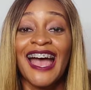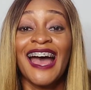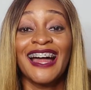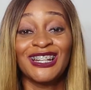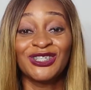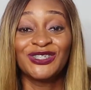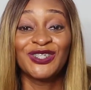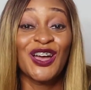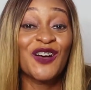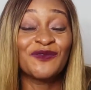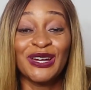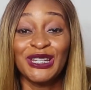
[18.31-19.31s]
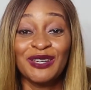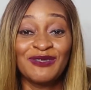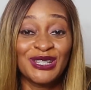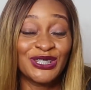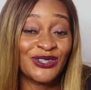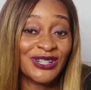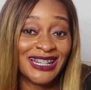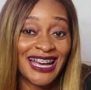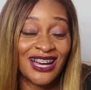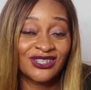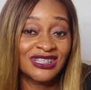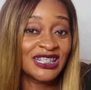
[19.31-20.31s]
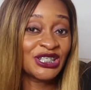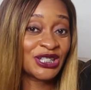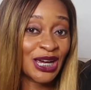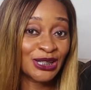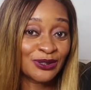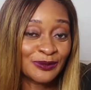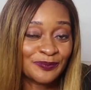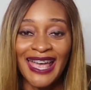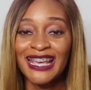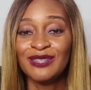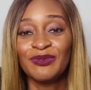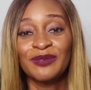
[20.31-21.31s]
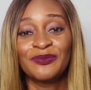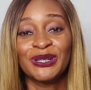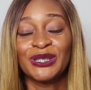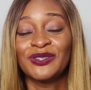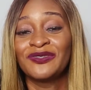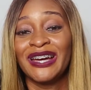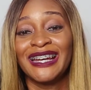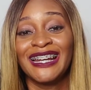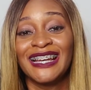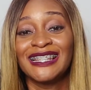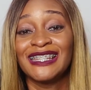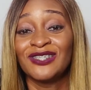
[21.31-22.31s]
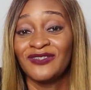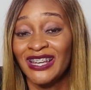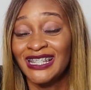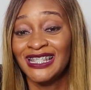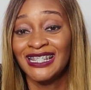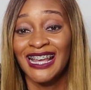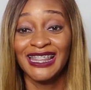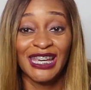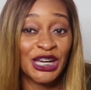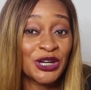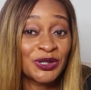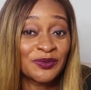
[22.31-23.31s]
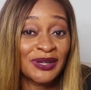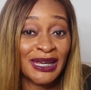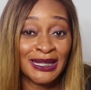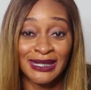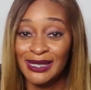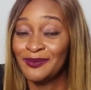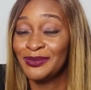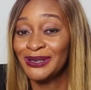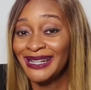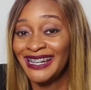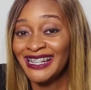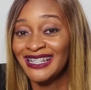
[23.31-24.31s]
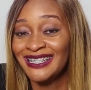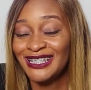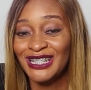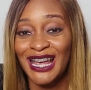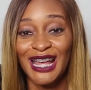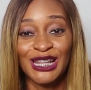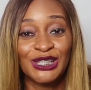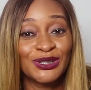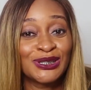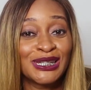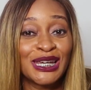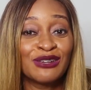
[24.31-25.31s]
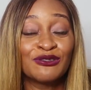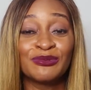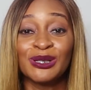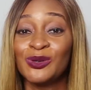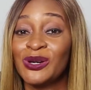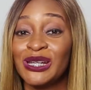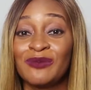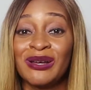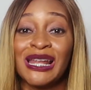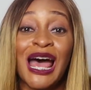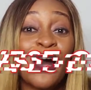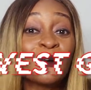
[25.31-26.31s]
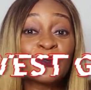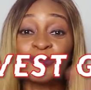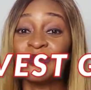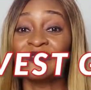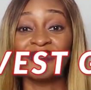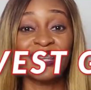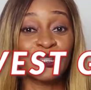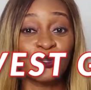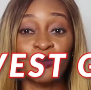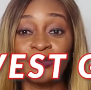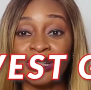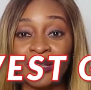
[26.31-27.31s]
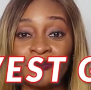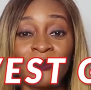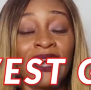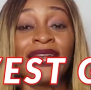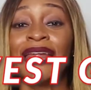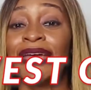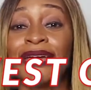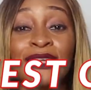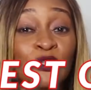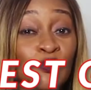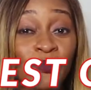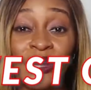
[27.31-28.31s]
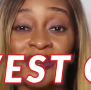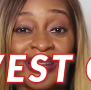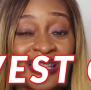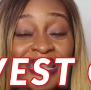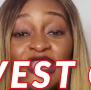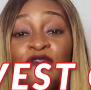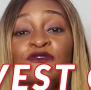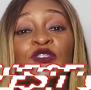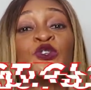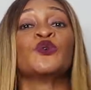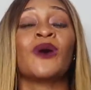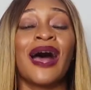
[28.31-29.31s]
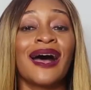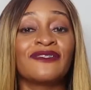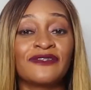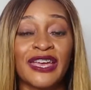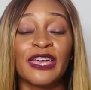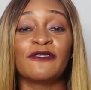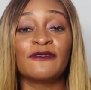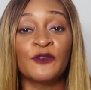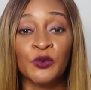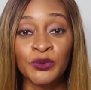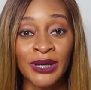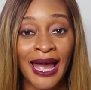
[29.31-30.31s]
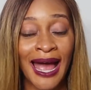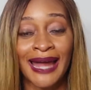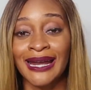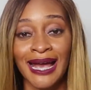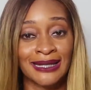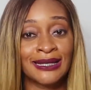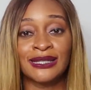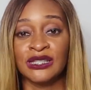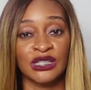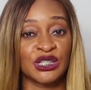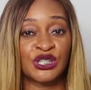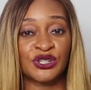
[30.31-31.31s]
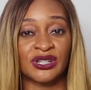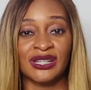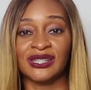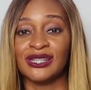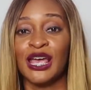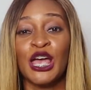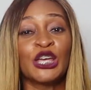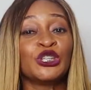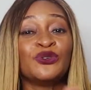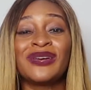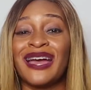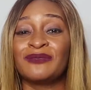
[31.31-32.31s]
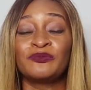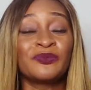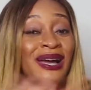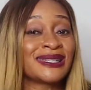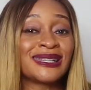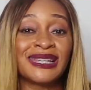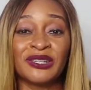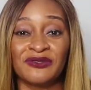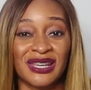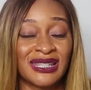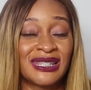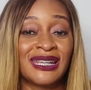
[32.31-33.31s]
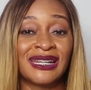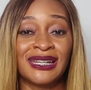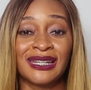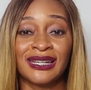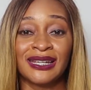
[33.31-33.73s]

Hello, my name is Ola, and on this channel, I explain personal finance, investing, and the economy in simple English. And today we'll be talking about how to invest globally. Like, to be honest, if you have a phone and access to the internet, you can practically invest in